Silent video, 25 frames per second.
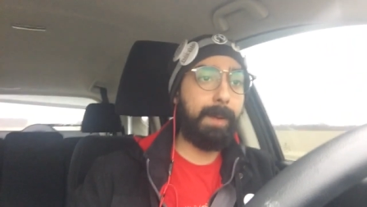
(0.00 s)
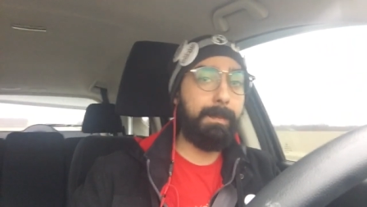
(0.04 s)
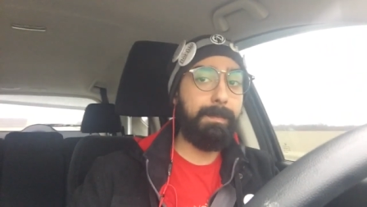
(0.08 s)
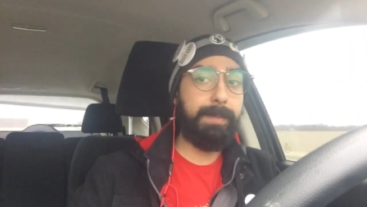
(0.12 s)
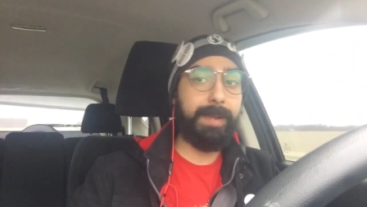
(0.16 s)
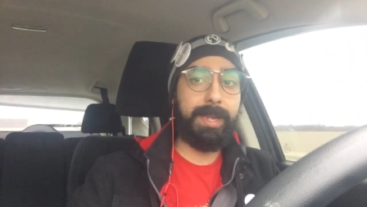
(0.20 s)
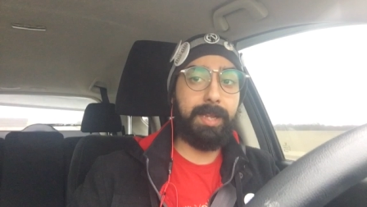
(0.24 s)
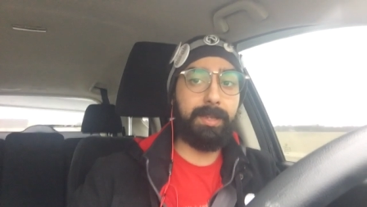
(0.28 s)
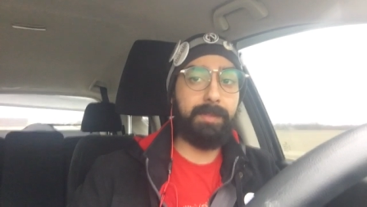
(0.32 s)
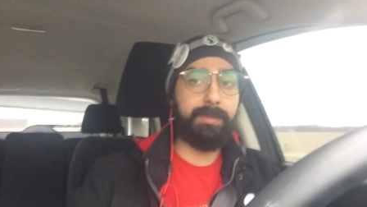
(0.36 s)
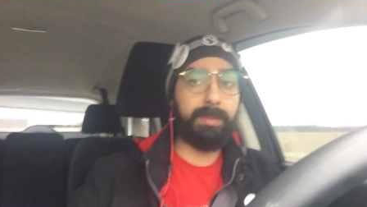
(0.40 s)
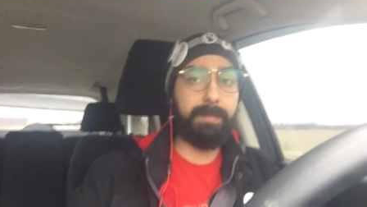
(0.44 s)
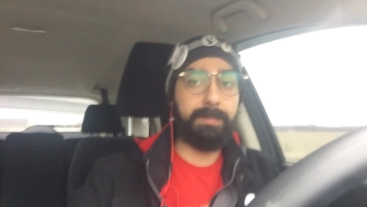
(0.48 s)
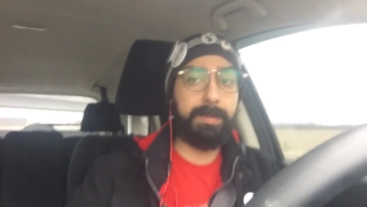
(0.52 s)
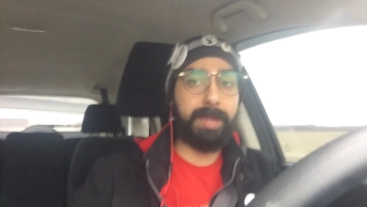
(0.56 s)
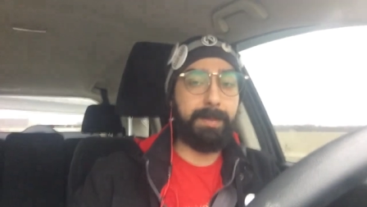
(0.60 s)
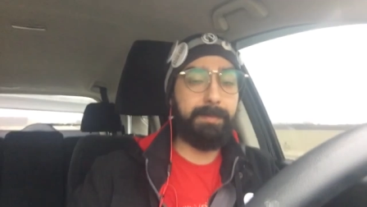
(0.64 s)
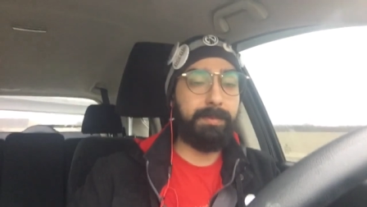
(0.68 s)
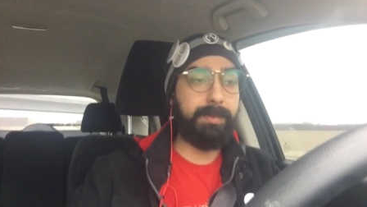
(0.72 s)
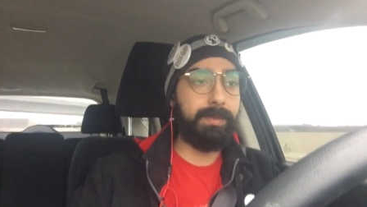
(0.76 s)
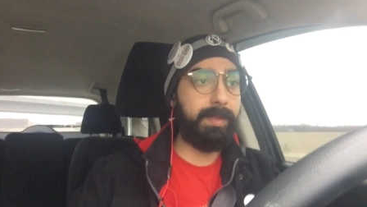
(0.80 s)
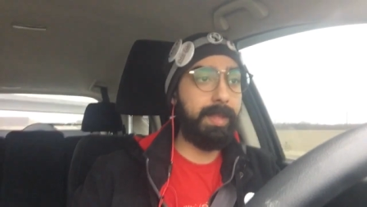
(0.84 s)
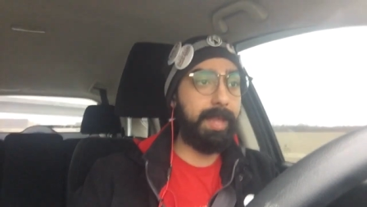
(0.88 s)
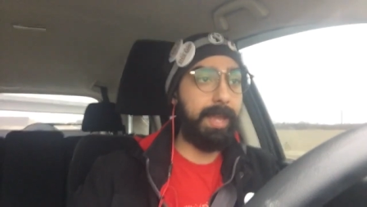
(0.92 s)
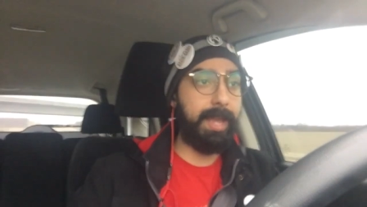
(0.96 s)
Because
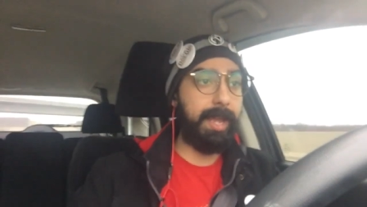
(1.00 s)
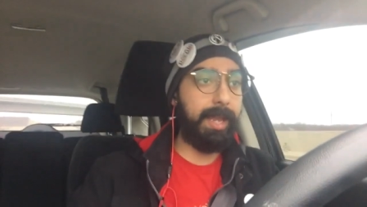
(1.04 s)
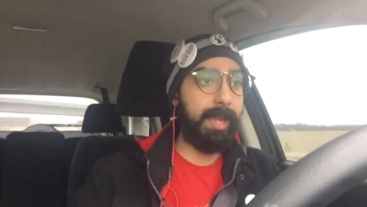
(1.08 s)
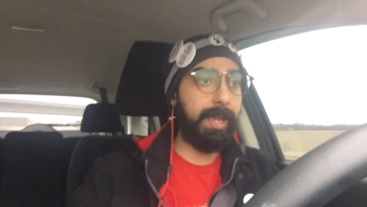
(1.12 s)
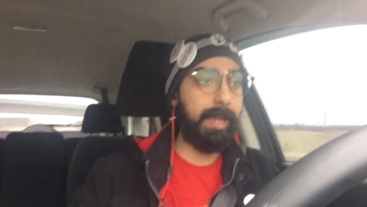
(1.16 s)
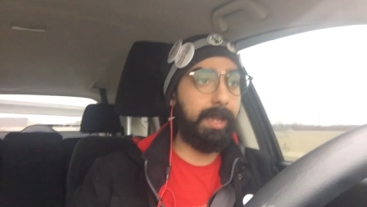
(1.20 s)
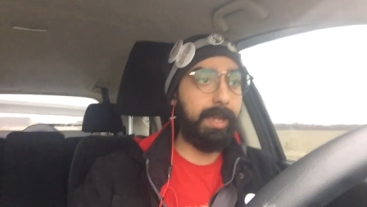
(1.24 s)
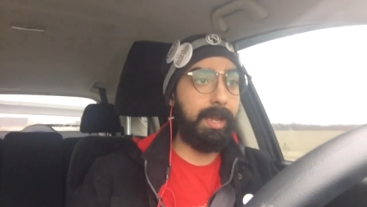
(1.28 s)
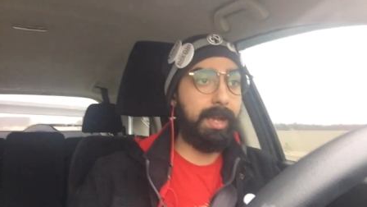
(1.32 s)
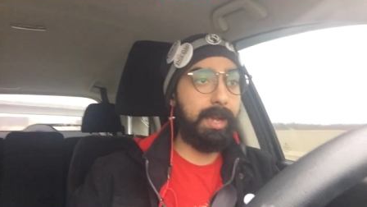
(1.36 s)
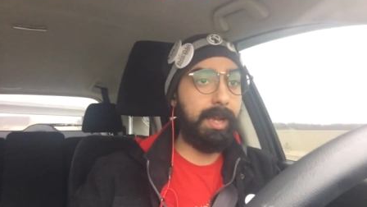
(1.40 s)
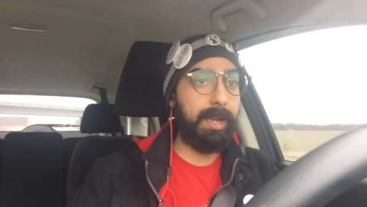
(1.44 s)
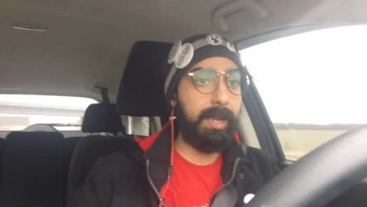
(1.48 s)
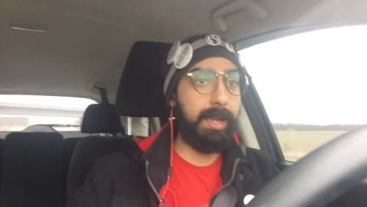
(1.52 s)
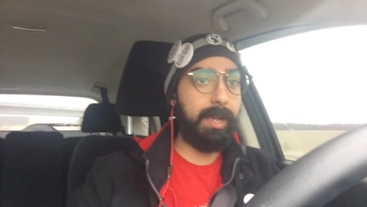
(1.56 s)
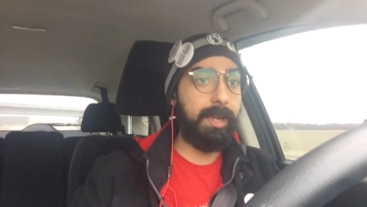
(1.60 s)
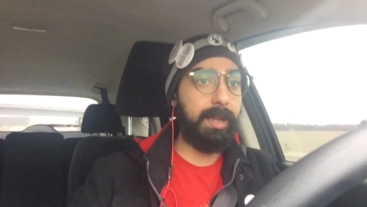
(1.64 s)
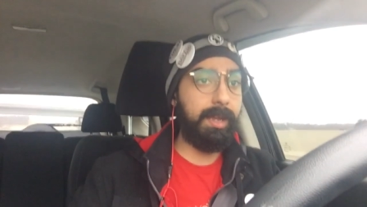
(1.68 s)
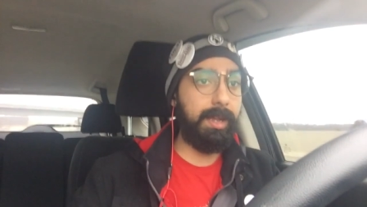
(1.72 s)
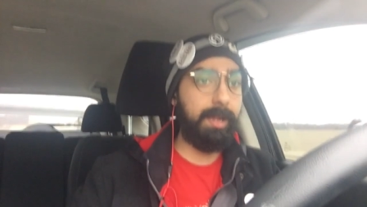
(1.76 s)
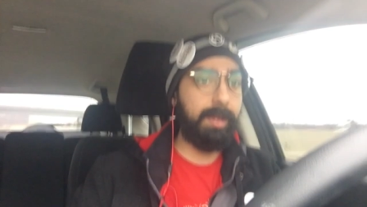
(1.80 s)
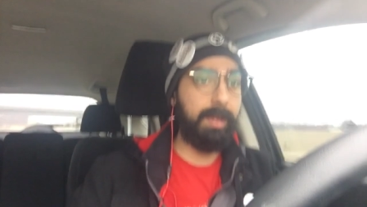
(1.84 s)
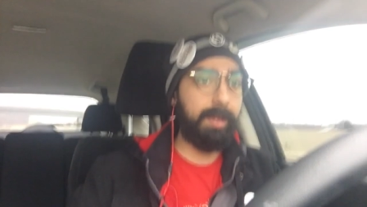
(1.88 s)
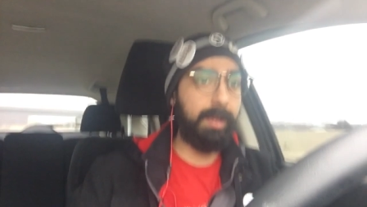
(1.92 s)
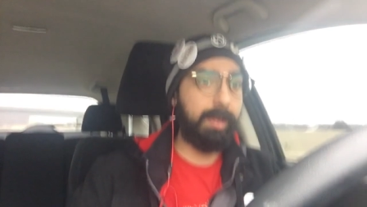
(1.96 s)
sometimes they
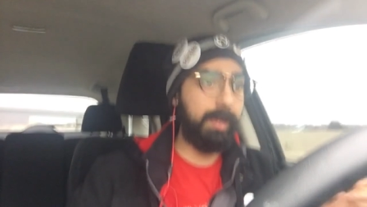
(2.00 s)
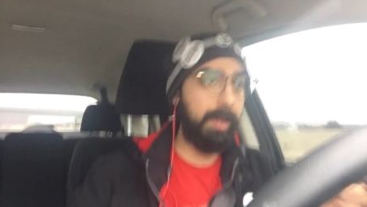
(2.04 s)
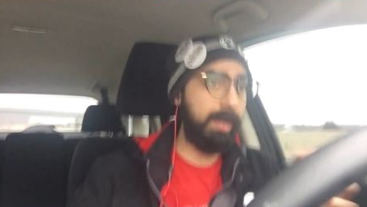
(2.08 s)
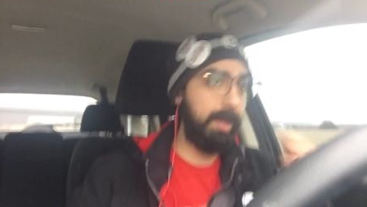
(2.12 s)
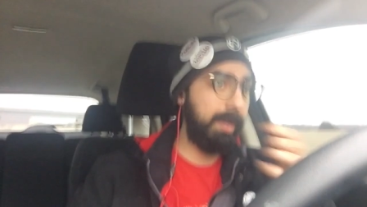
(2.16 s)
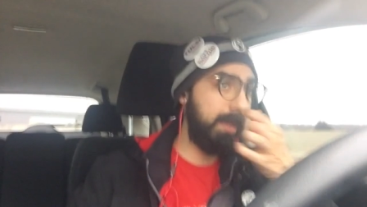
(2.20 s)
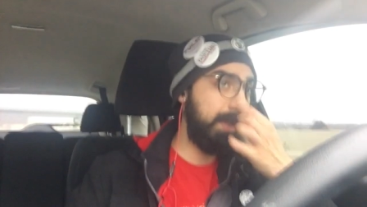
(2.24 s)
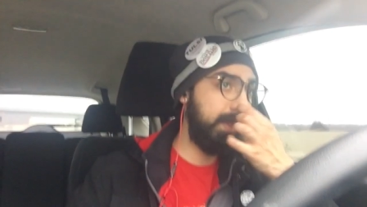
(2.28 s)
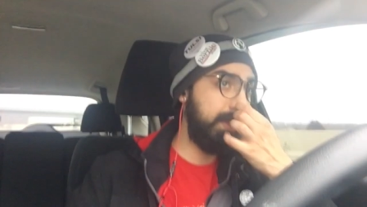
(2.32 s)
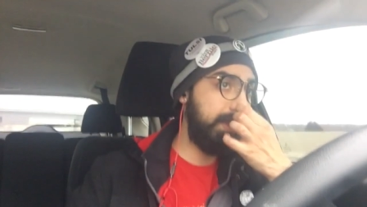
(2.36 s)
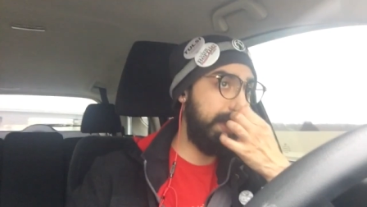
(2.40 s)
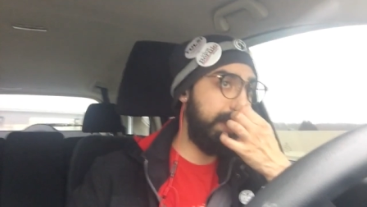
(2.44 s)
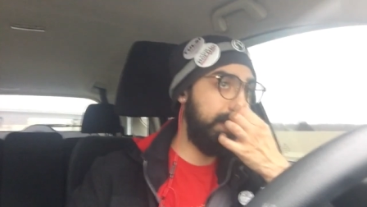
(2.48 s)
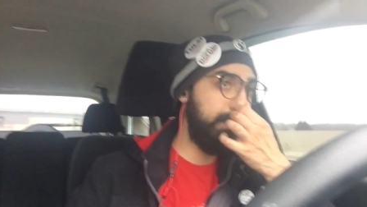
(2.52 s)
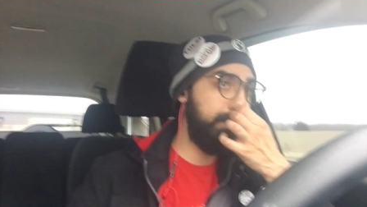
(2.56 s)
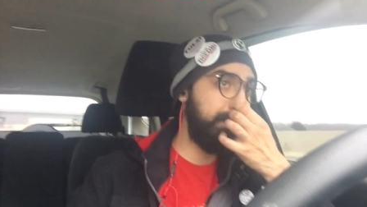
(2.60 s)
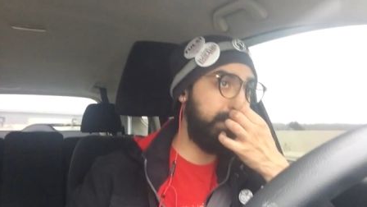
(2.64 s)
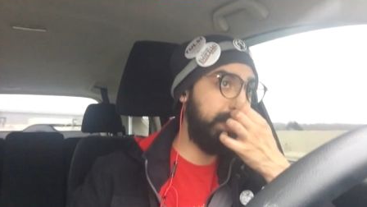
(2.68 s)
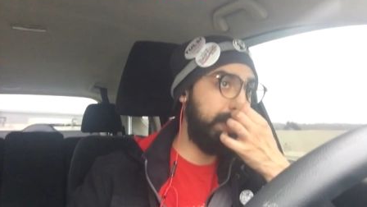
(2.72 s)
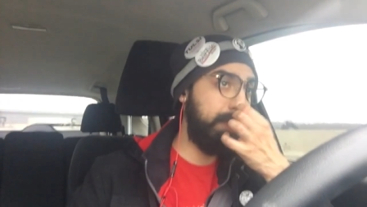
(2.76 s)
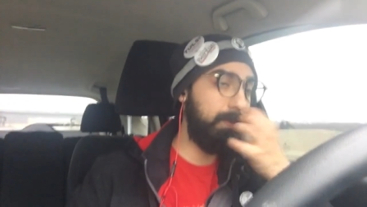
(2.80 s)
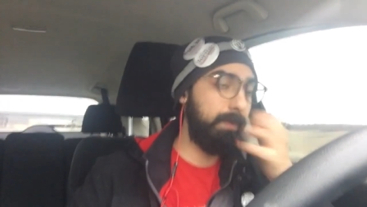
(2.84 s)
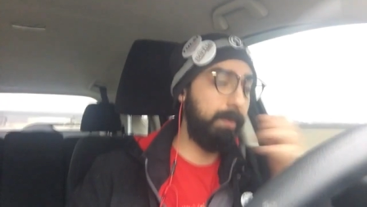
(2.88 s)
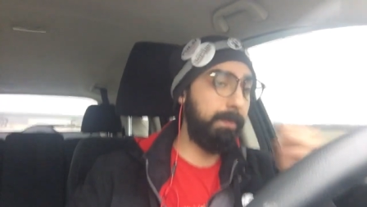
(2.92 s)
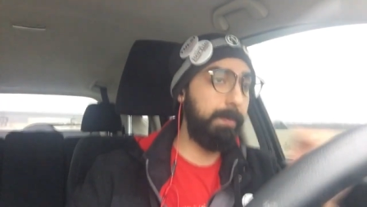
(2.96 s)

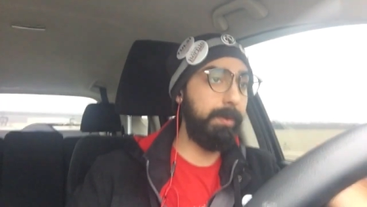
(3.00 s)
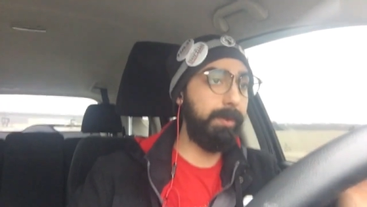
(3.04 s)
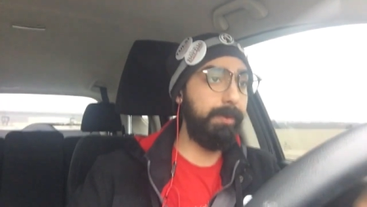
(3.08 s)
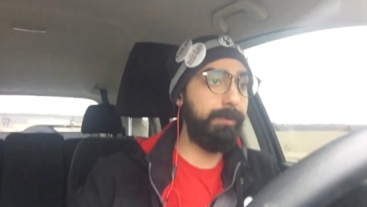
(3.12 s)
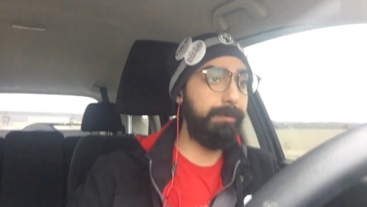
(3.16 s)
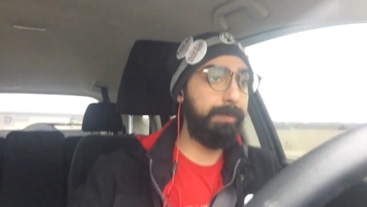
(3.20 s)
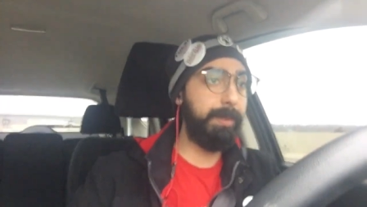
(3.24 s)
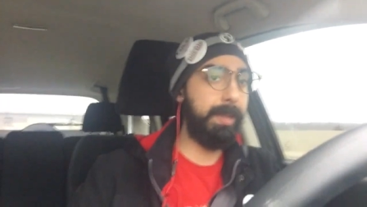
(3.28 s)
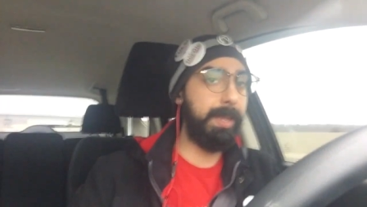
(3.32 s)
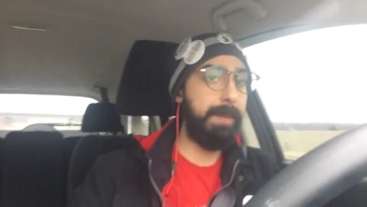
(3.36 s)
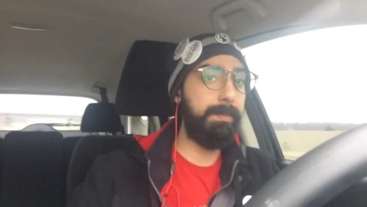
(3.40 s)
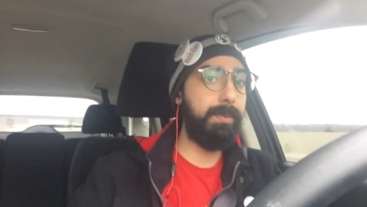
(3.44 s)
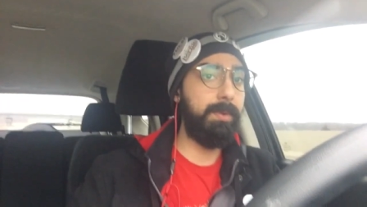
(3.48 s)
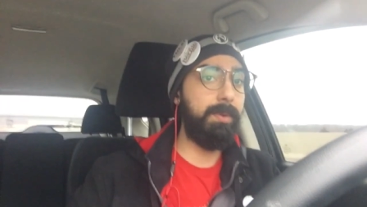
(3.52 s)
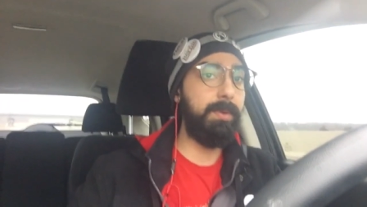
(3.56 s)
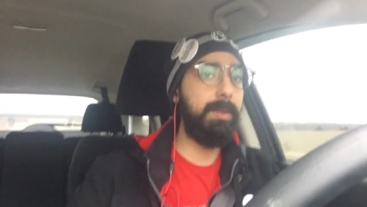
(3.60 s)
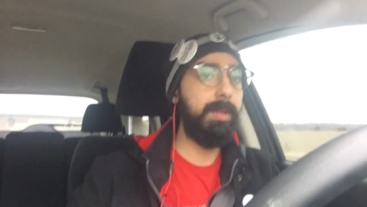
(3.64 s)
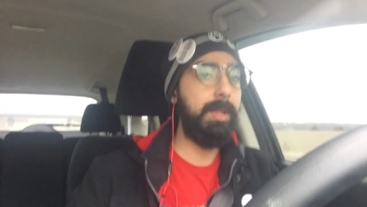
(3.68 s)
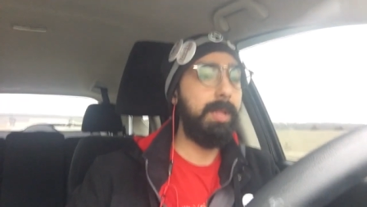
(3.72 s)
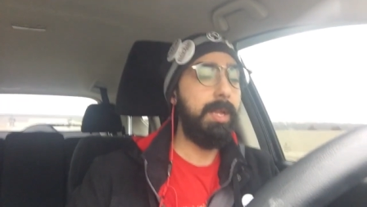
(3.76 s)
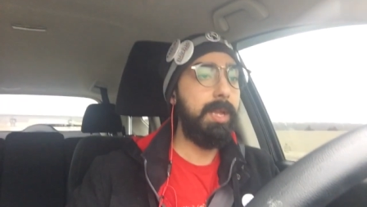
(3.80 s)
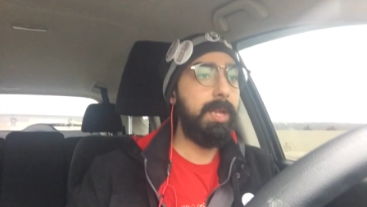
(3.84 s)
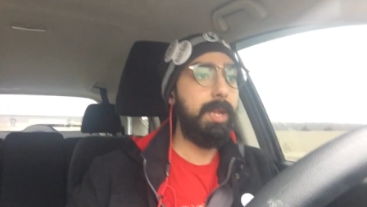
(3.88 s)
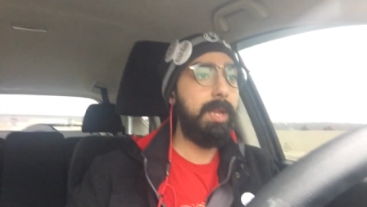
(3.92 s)
remove people,